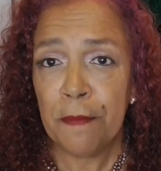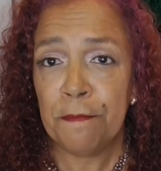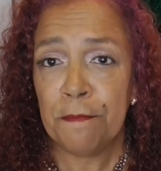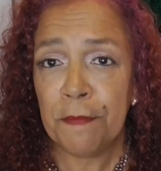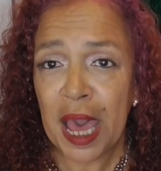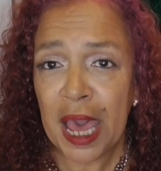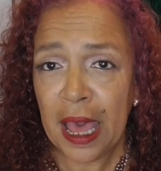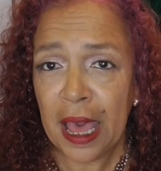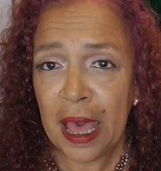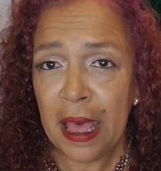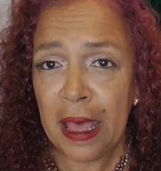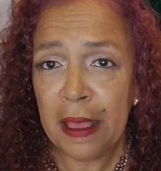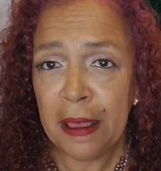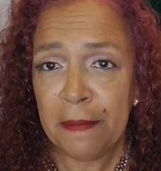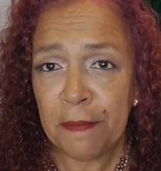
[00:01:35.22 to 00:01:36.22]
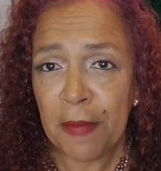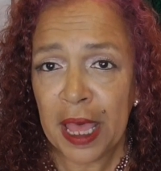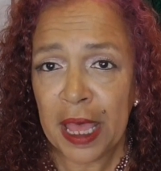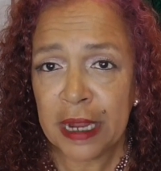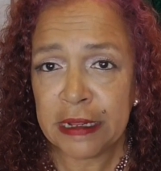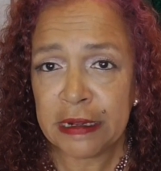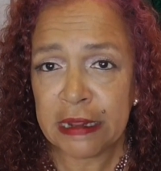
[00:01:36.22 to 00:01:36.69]
my
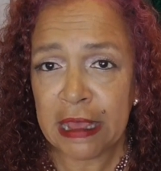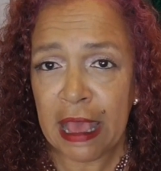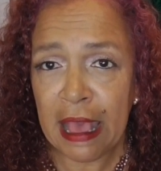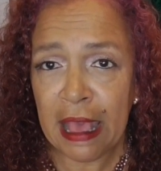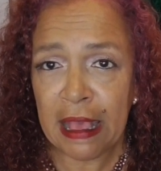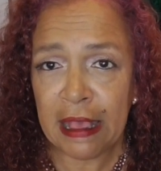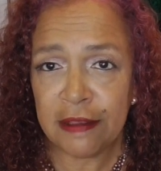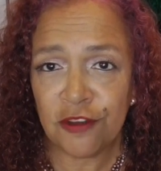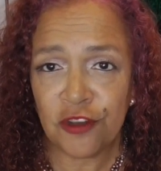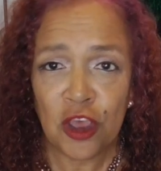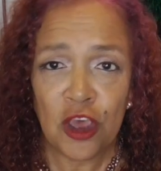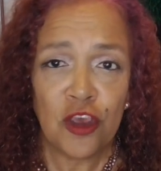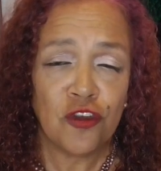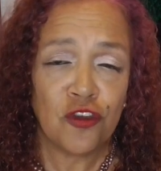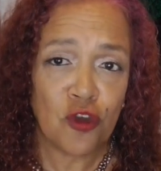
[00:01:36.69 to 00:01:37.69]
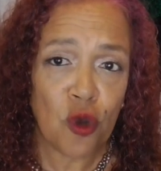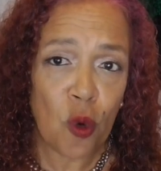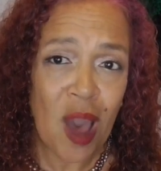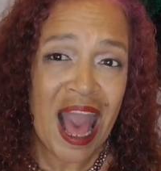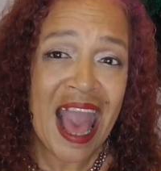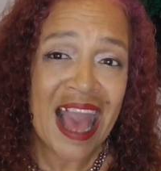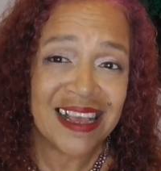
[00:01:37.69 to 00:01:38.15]
unmonetized,
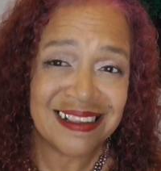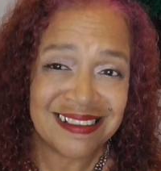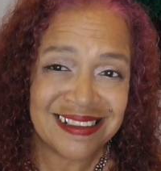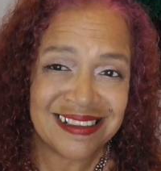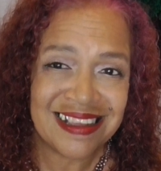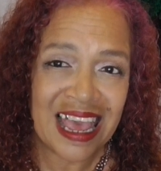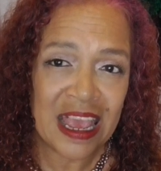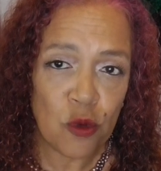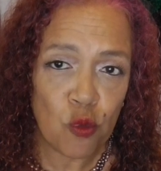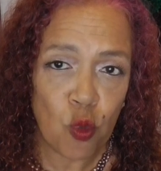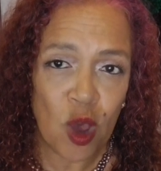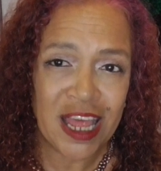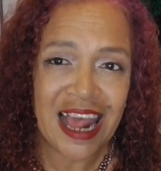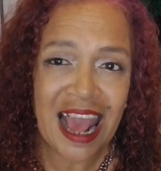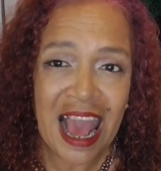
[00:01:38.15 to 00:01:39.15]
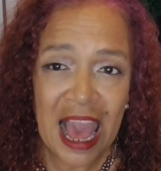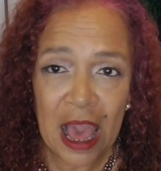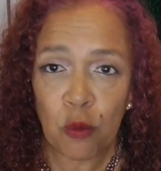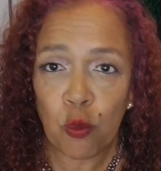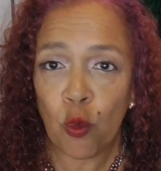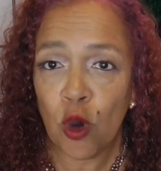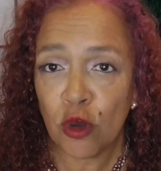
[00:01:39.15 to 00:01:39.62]
so I can say what
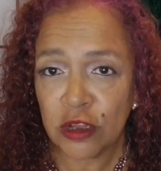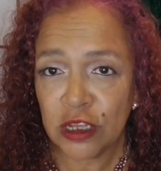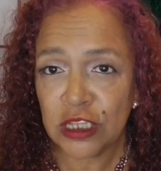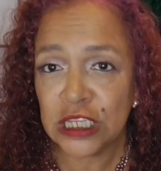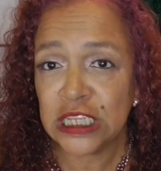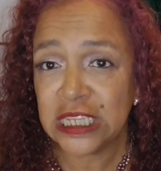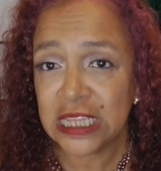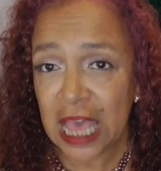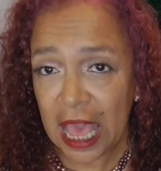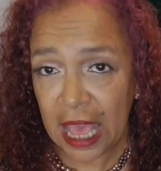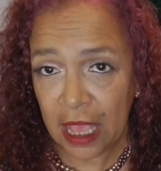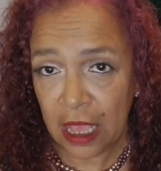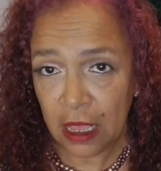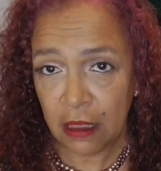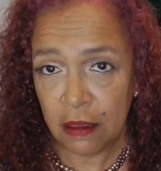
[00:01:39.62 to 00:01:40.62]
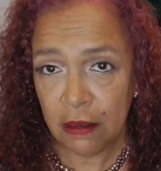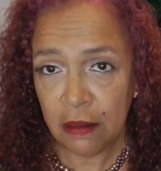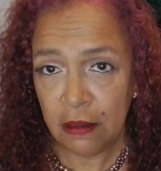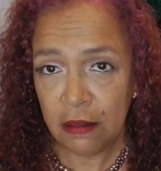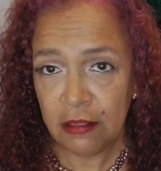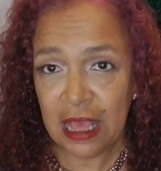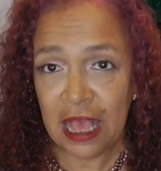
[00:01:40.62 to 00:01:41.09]
I want to say.
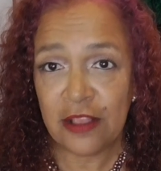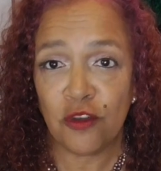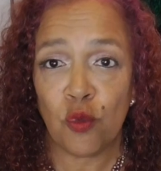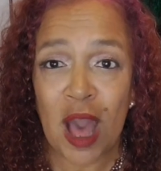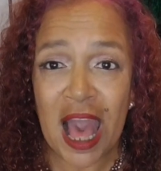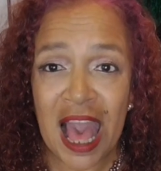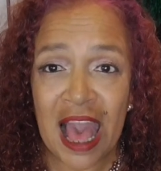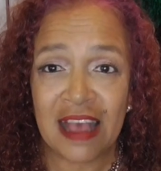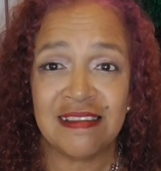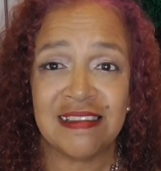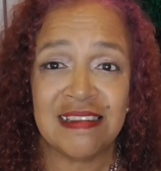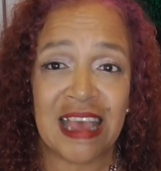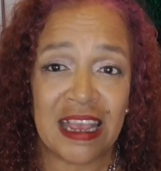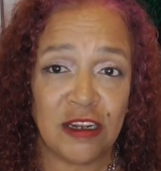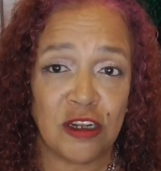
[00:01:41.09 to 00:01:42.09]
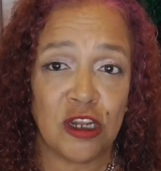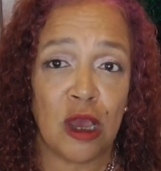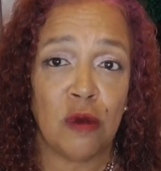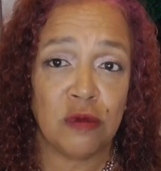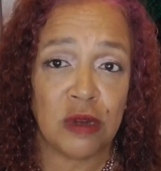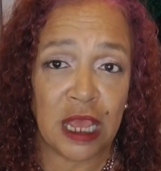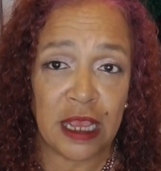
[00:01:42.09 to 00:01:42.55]
That's why I say
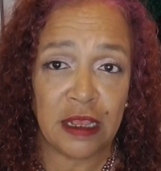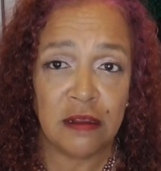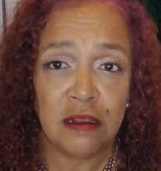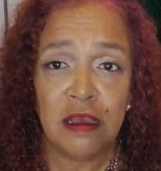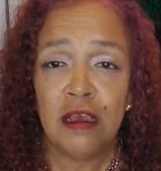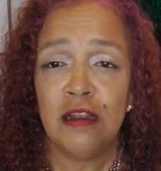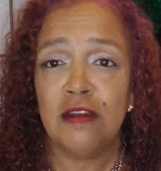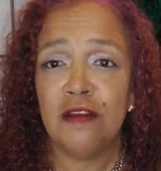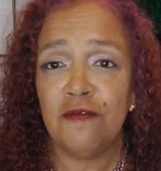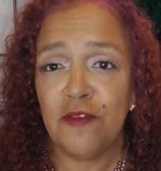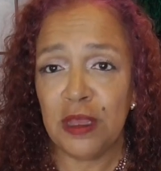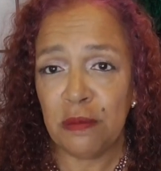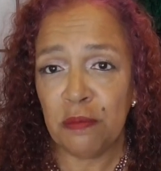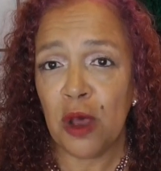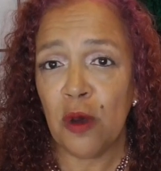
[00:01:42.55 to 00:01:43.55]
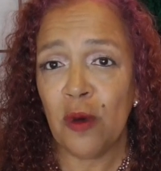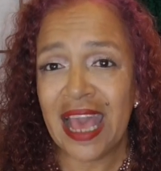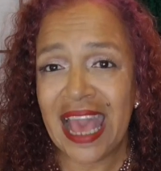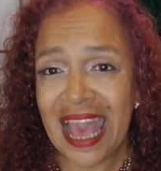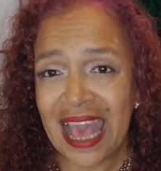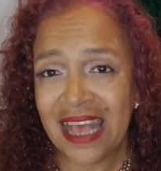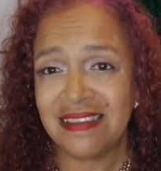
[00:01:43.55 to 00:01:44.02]
donate to
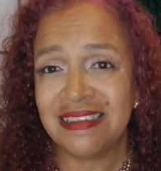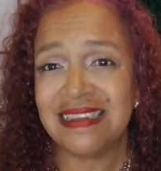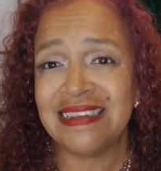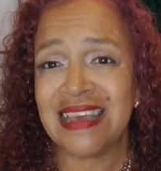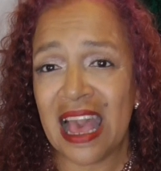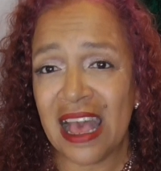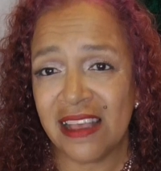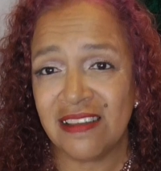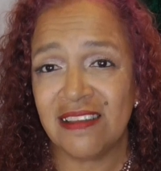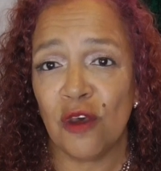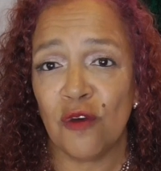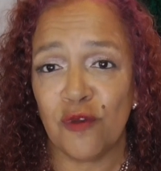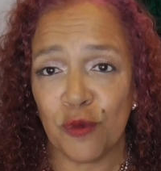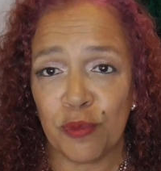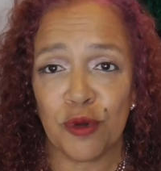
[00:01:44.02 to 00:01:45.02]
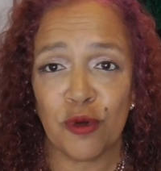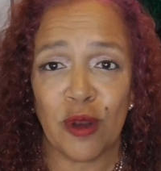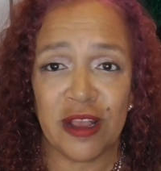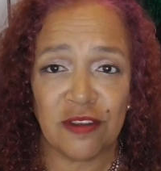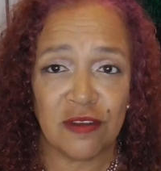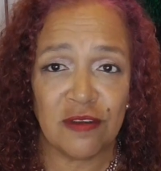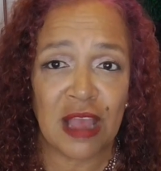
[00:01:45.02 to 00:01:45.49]
Venmo at
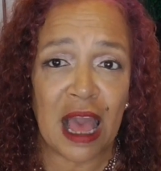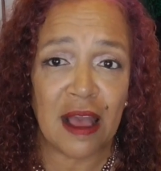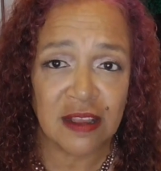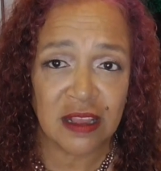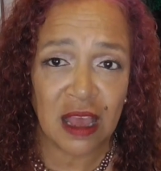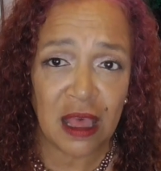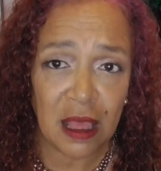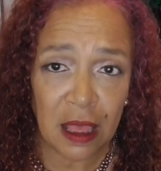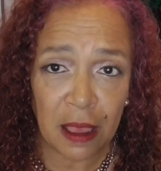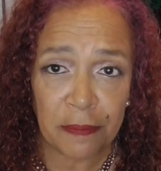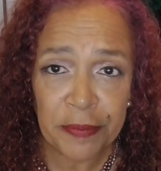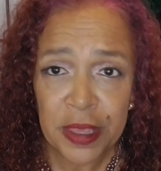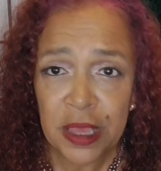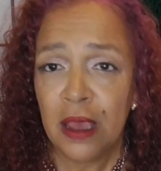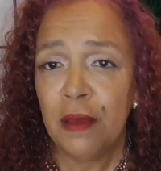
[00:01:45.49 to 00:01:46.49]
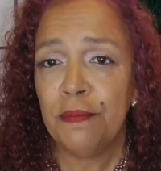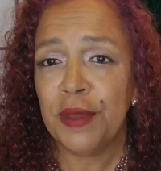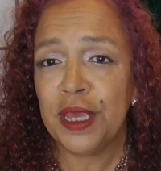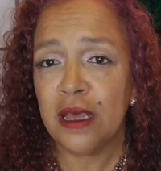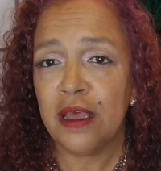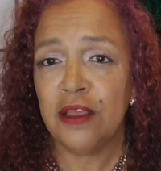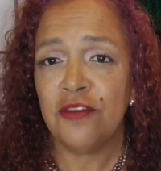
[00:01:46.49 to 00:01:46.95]
SkyeSoulfulProgress.com,
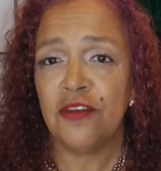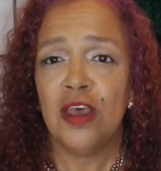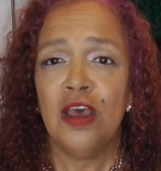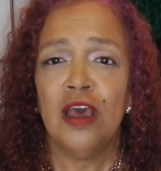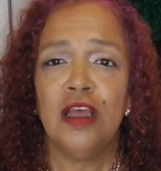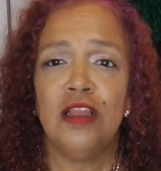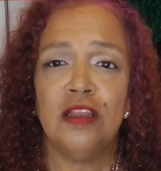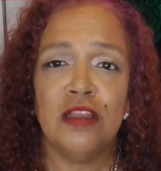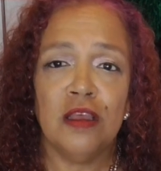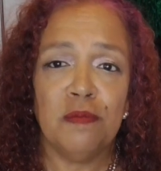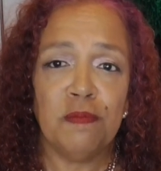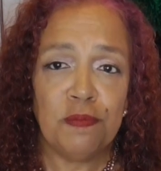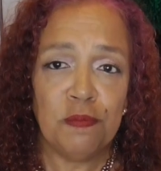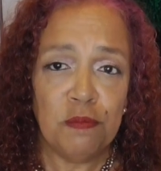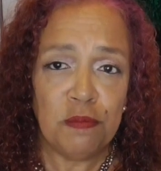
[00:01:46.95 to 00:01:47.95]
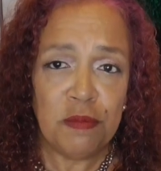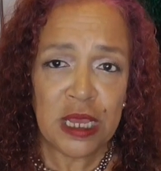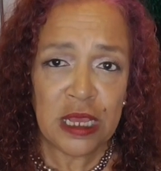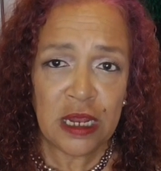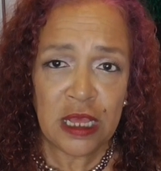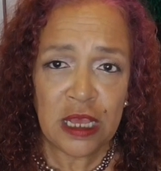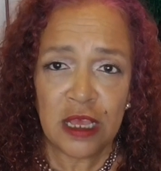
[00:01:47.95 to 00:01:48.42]
because the
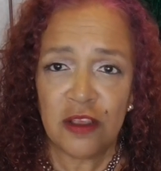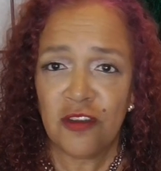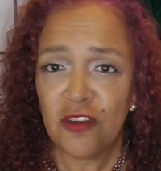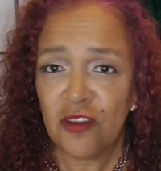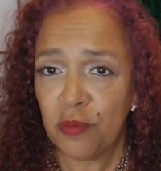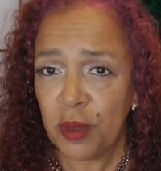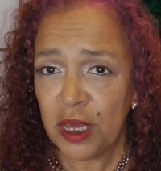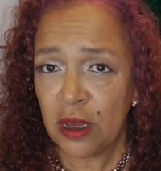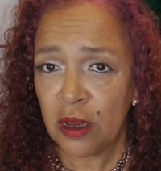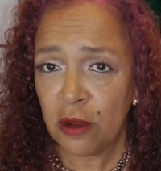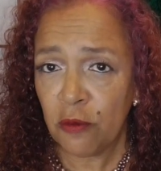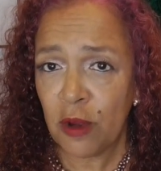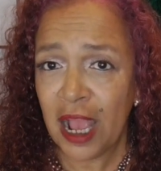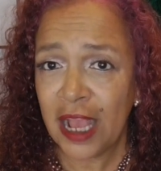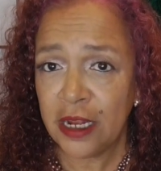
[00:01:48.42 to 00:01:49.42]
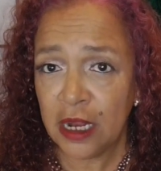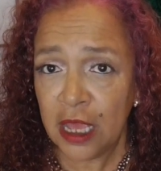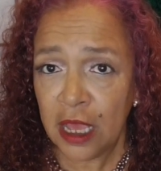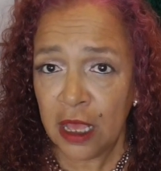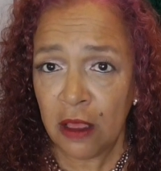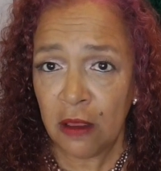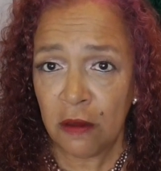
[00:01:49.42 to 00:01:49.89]
media sphere right
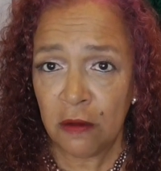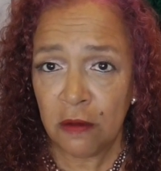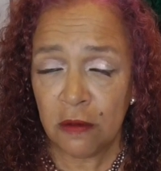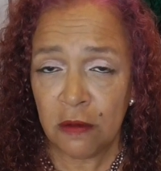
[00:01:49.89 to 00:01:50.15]
now